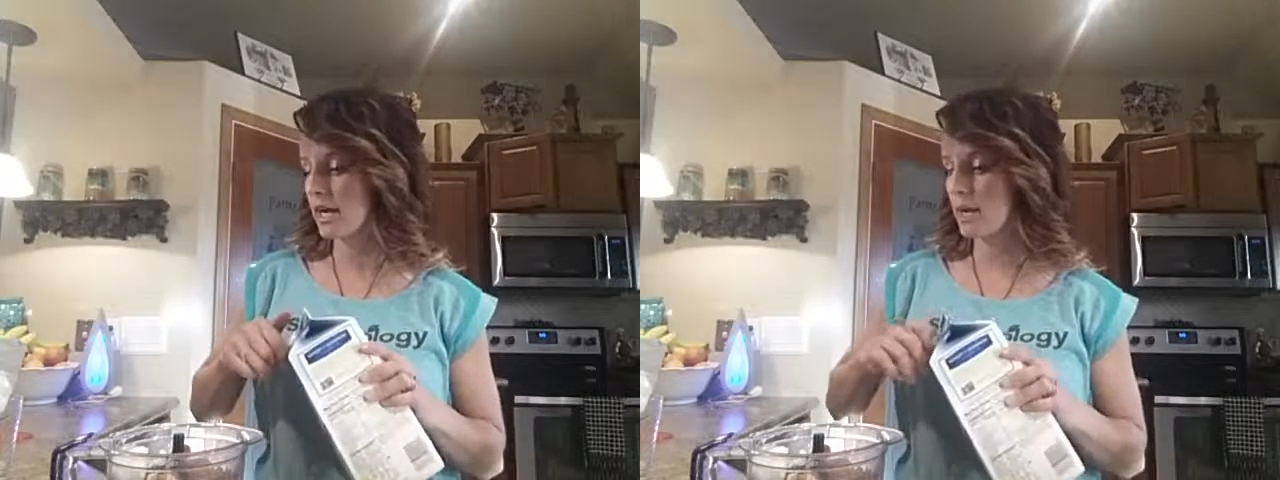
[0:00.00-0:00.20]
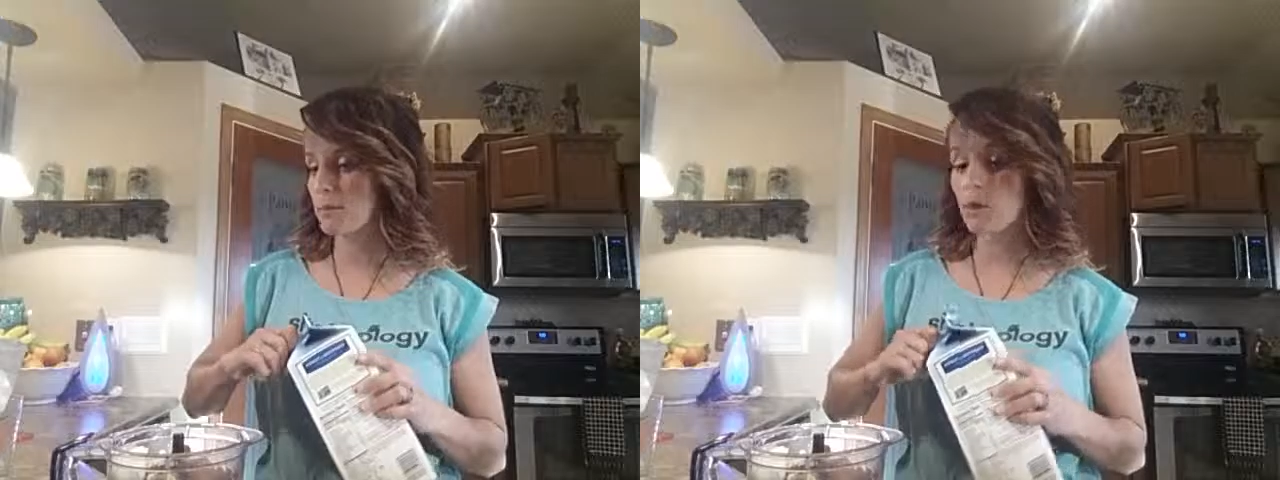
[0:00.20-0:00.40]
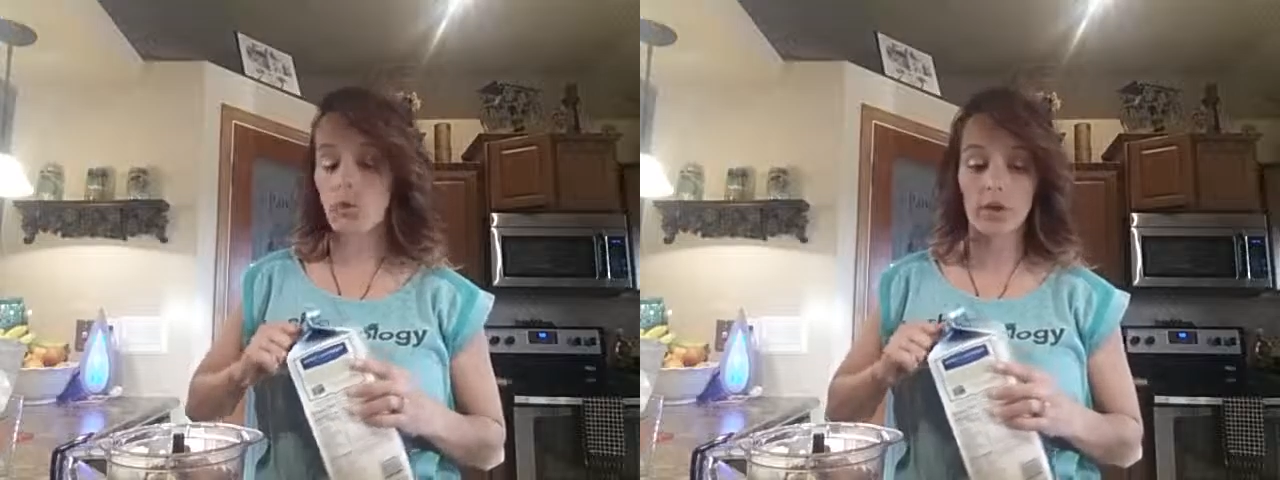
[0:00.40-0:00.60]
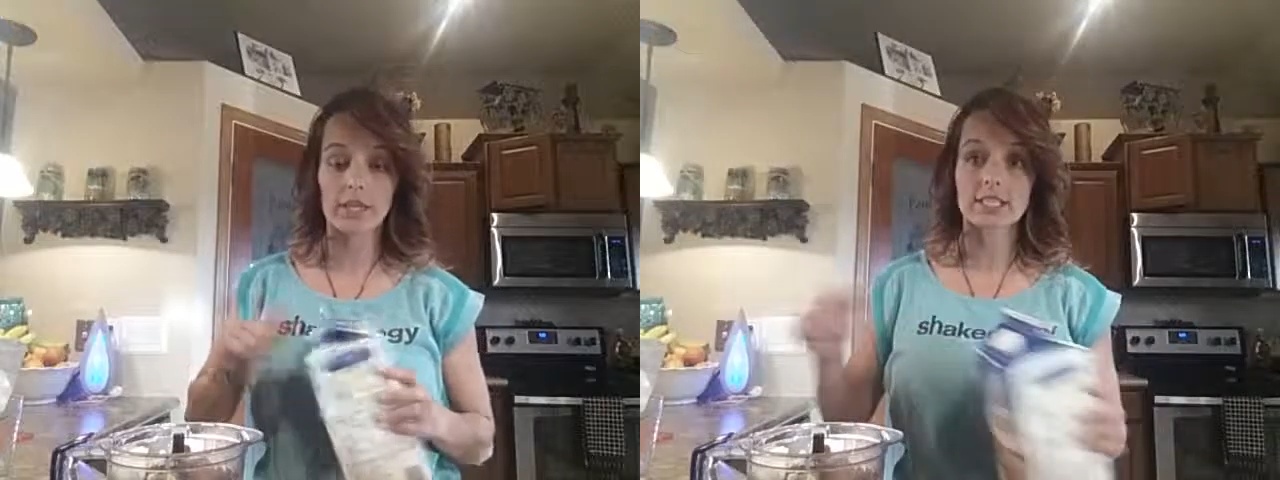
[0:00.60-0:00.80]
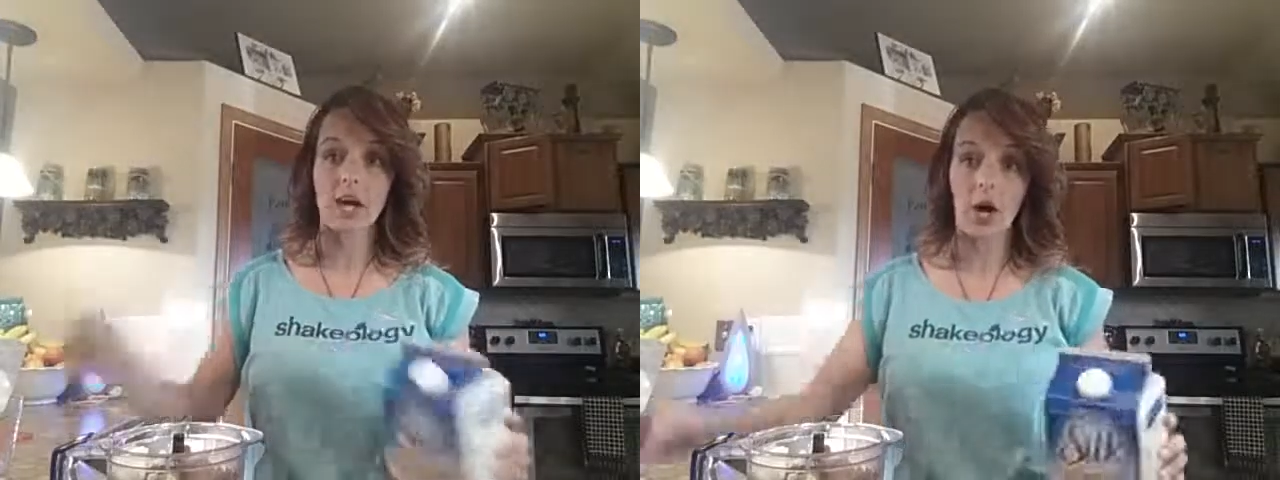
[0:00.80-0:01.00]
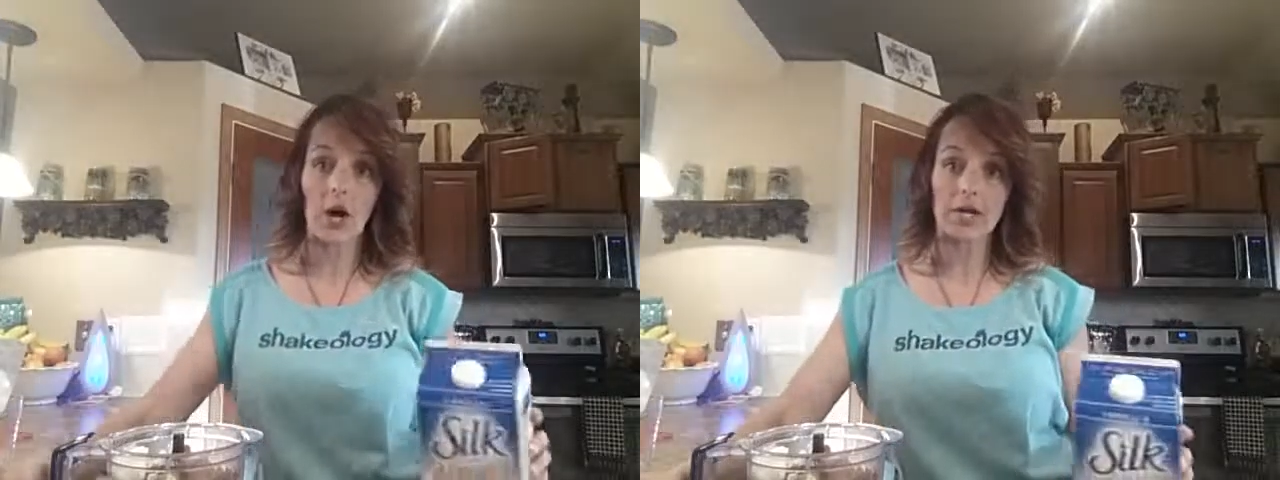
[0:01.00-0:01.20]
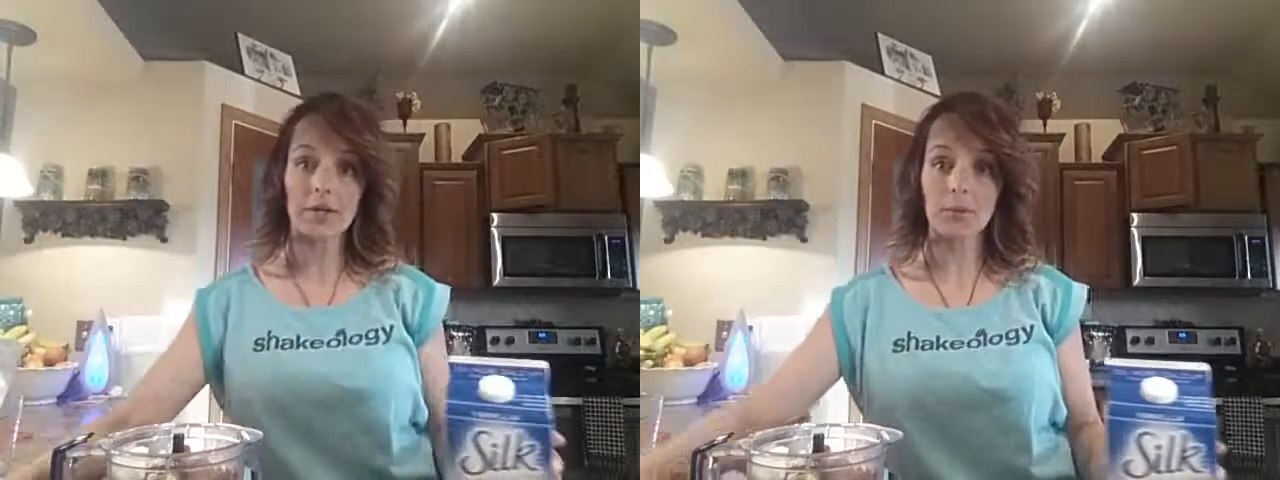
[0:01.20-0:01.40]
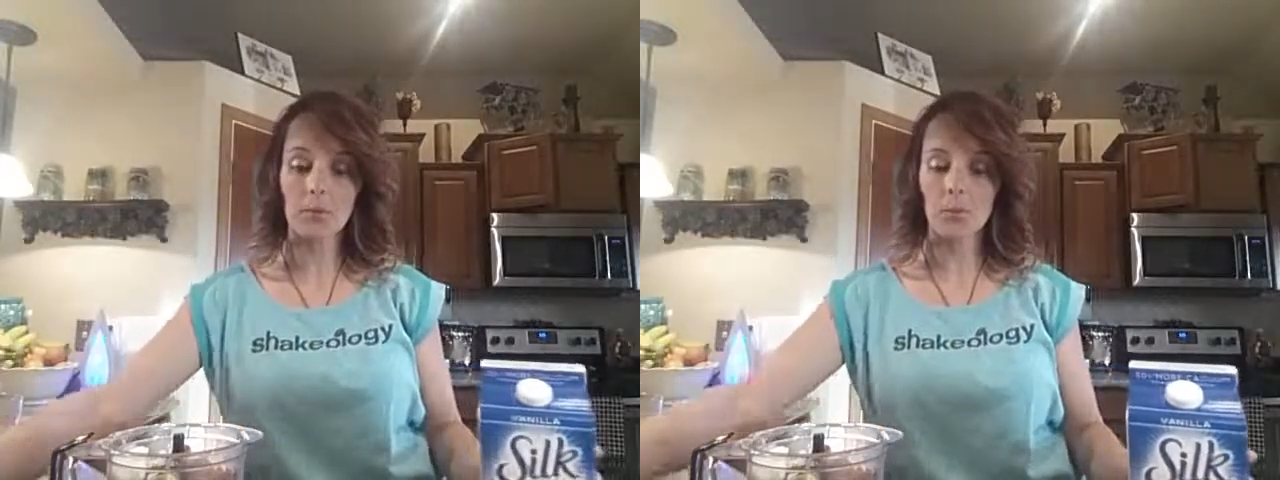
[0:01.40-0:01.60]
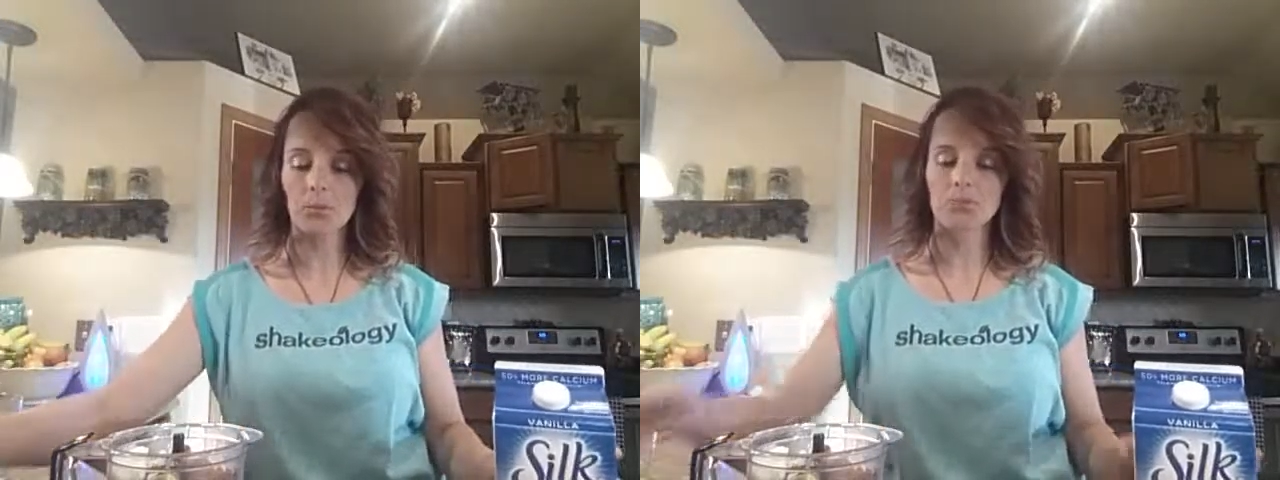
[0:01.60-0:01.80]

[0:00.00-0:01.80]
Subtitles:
according to Autumn,